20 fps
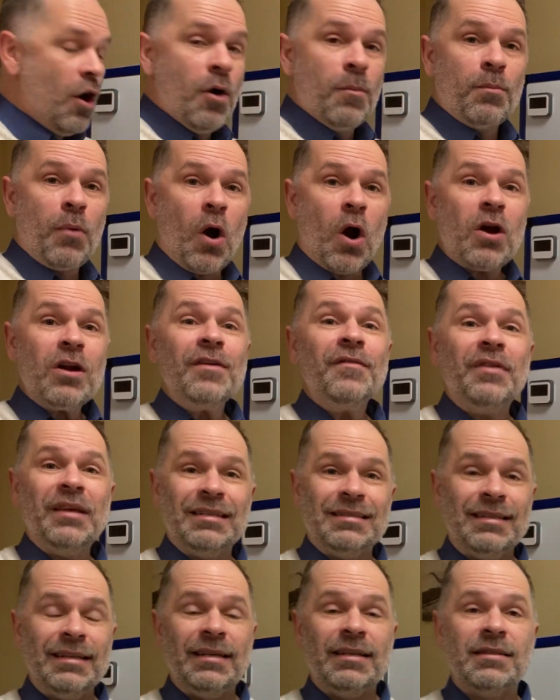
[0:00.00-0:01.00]
Part of
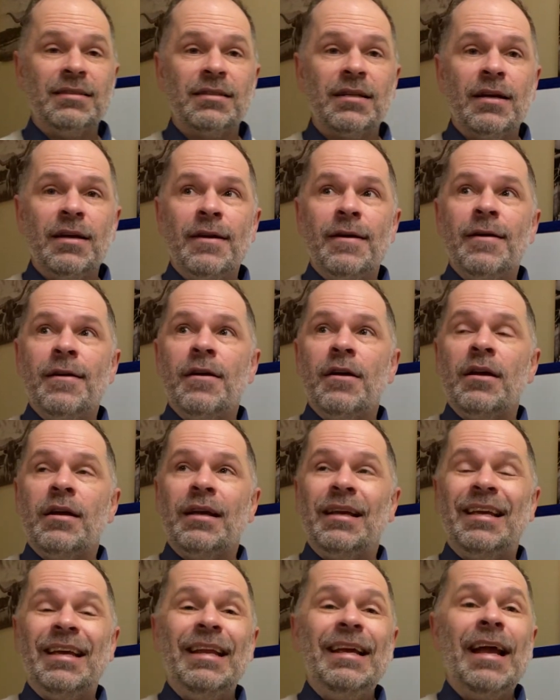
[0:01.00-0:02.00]
this is
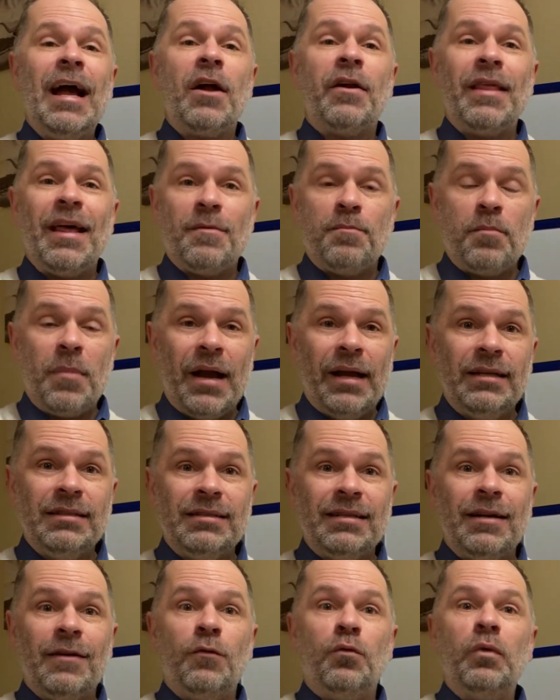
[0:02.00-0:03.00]
getting out of that
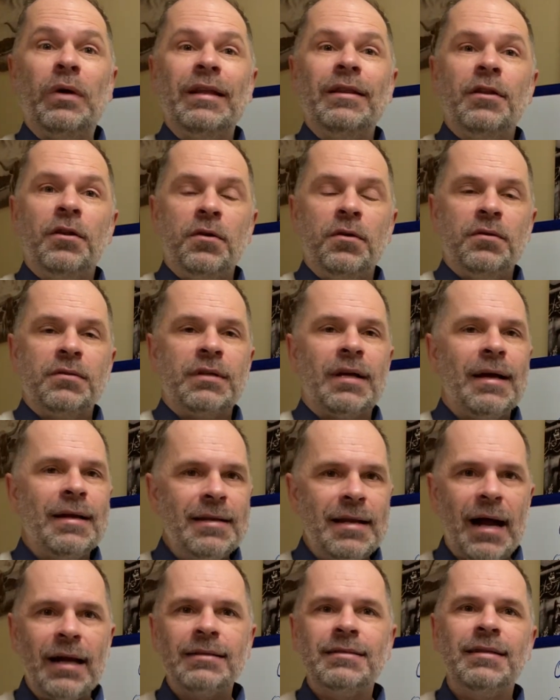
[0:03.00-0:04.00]
mindset of win-lose,
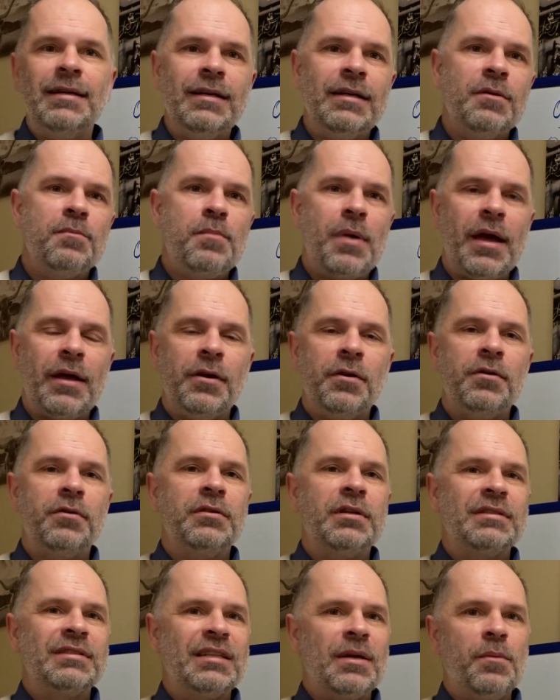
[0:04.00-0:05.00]
not seeing competitors
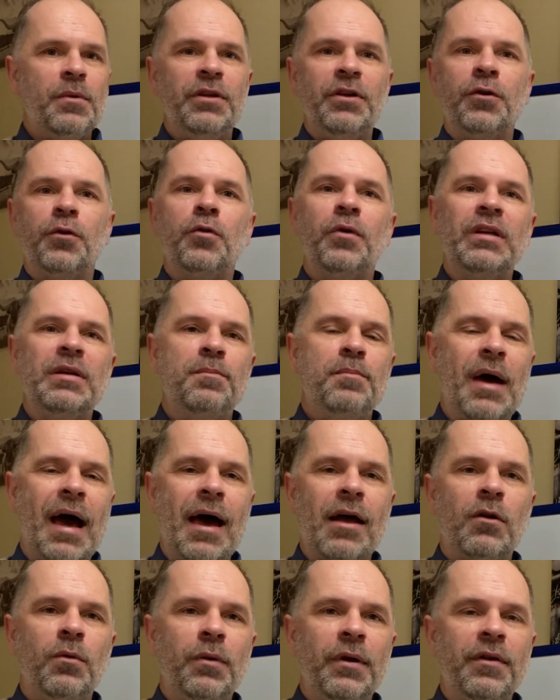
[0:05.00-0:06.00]
as someone you're going to
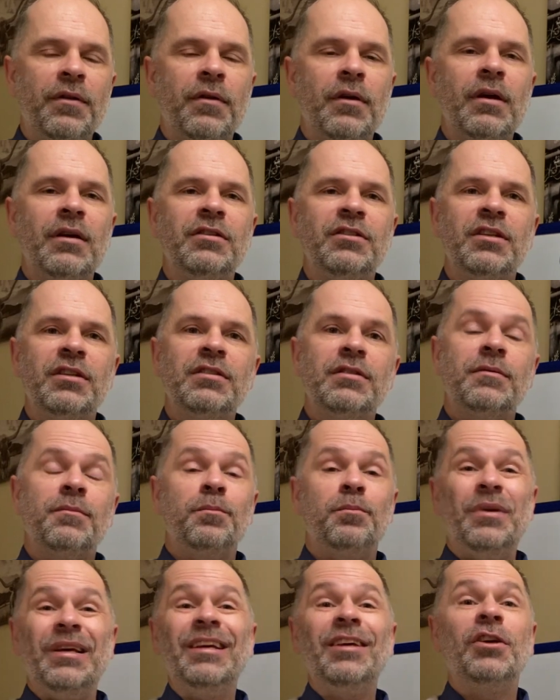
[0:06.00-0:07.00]
battle with, just
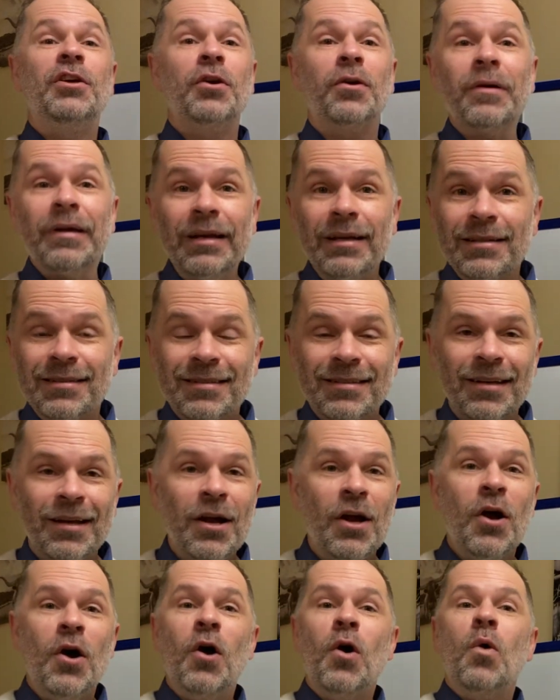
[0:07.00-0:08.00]
being curious.
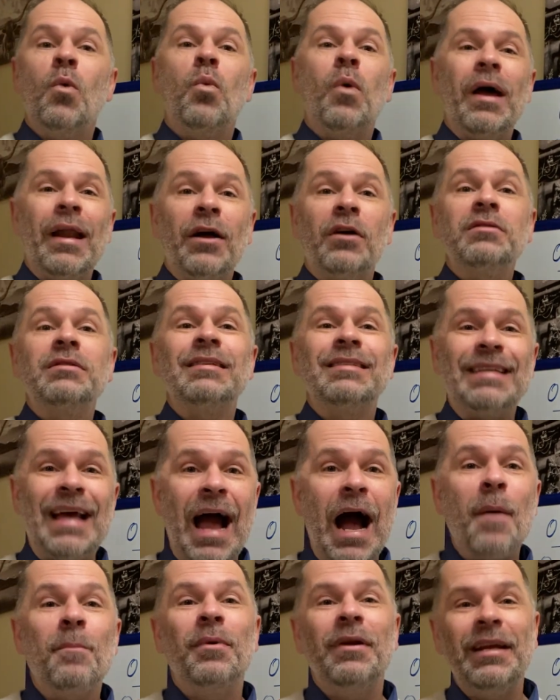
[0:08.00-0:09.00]
What else is
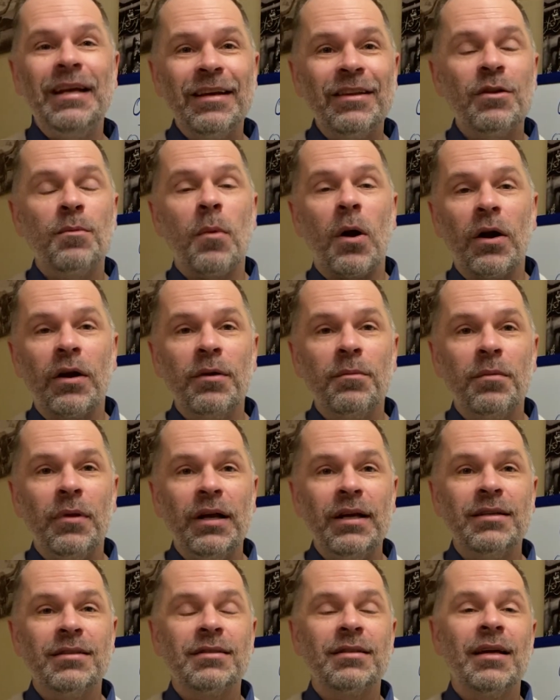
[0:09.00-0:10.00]
happening in the
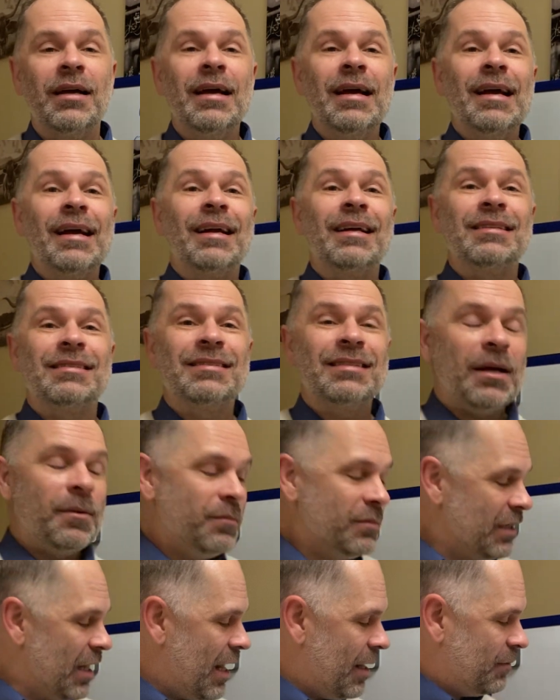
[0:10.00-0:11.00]
marketplace? Because
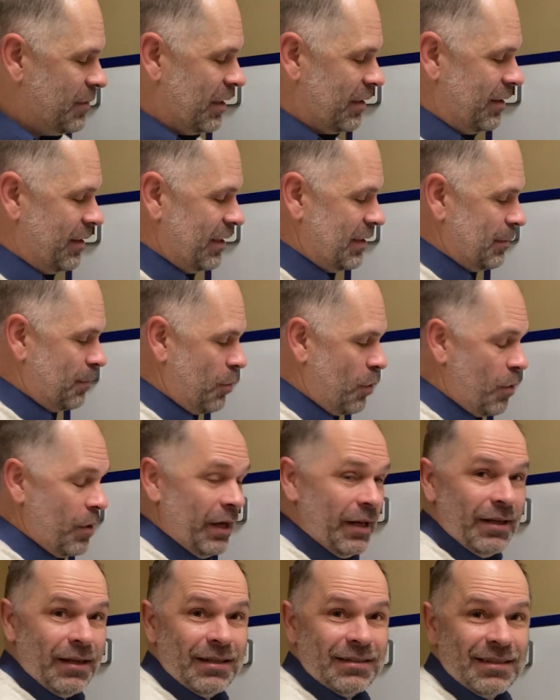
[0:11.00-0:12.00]
sometimes at this
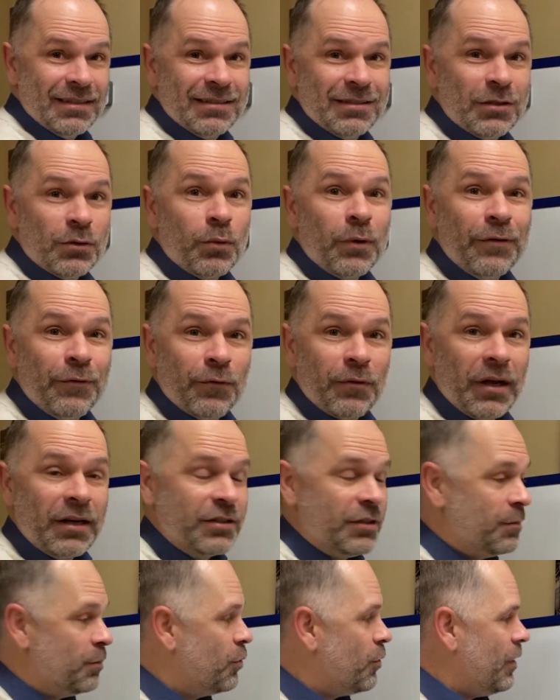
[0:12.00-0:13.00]
point, because this is a
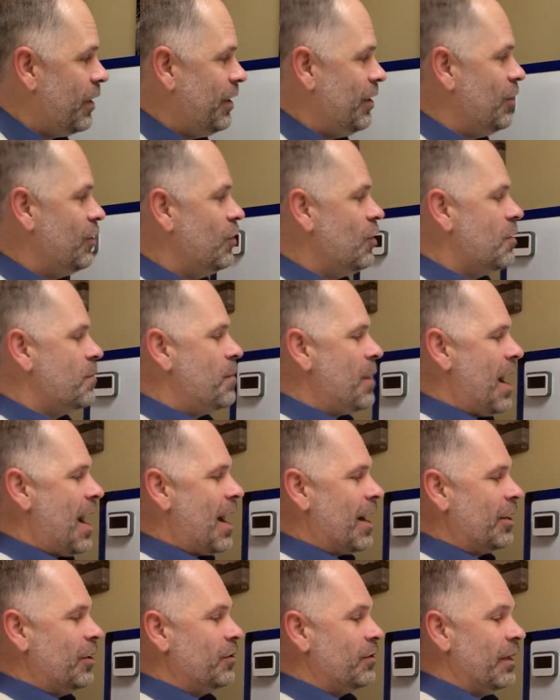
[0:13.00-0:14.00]
reflection point, you look
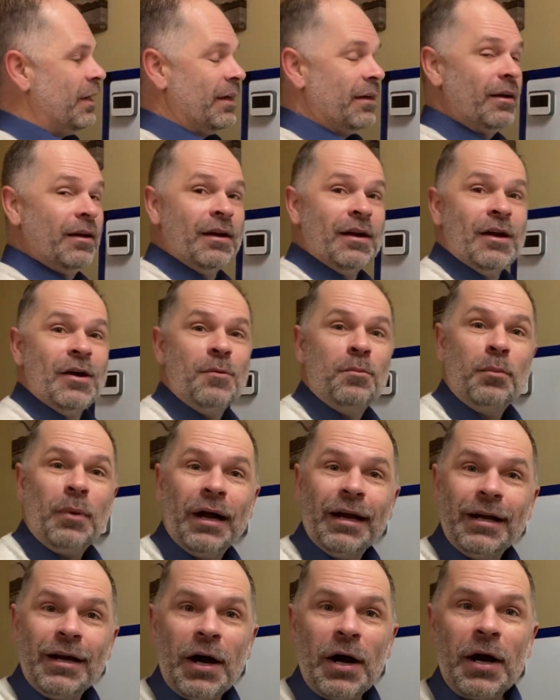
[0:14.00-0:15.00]
back and you're like,
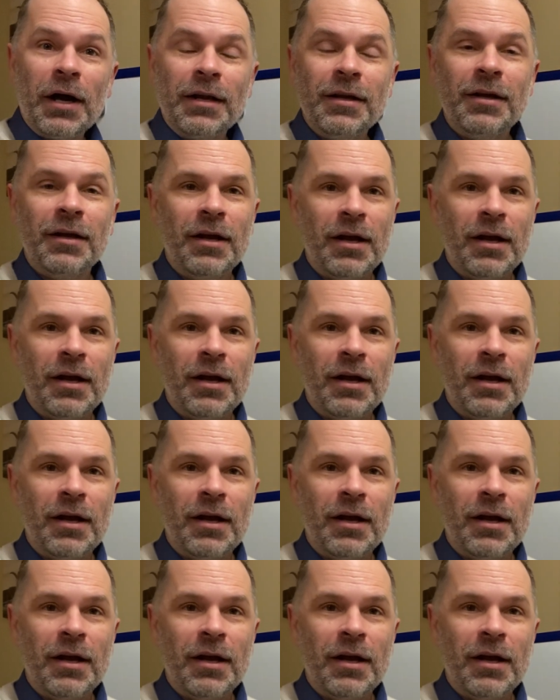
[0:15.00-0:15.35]
my God,